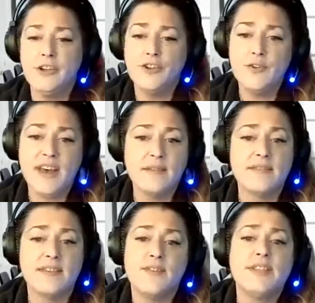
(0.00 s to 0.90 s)
In a
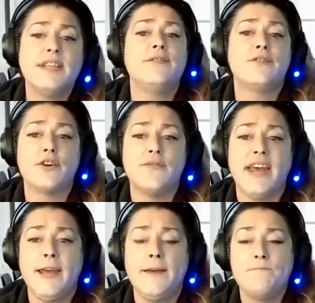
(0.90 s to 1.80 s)
2017
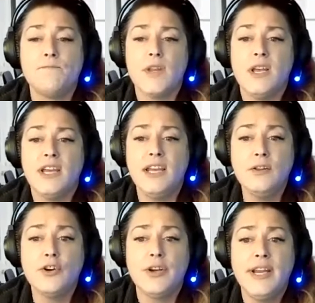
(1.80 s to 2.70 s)
survey,
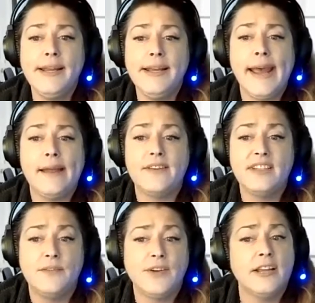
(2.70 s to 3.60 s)
e-learning can
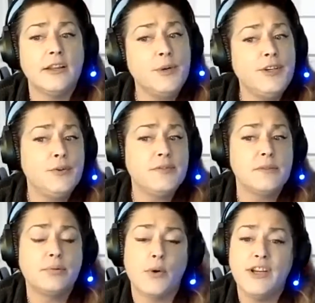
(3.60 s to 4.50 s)
significantly
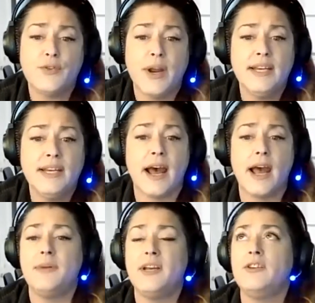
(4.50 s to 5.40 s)
reduce employee training
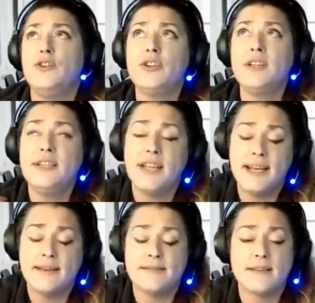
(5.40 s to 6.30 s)
time. It usually
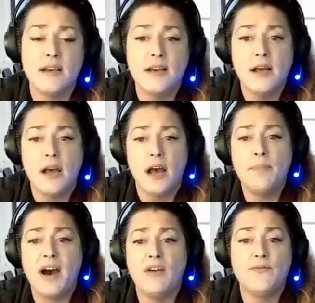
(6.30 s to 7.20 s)
takes
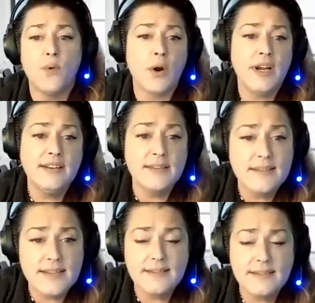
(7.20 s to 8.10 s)
about 40 to
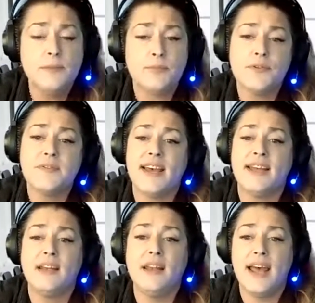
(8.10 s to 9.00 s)

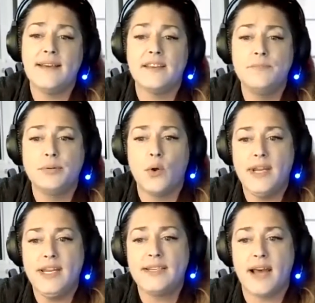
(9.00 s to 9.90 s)
60% less
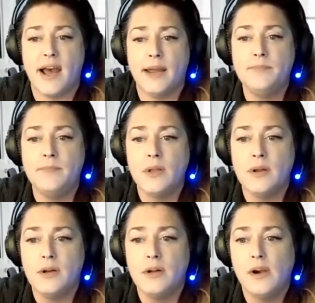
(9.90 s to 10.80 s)
employee time
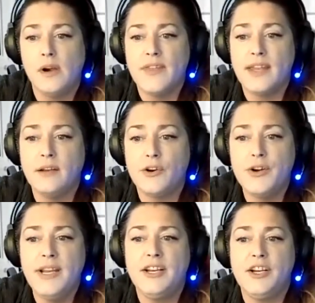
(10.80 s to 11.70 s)
than
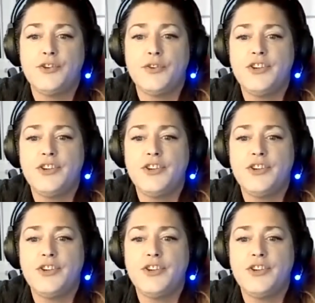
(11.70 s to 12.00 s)
learning in a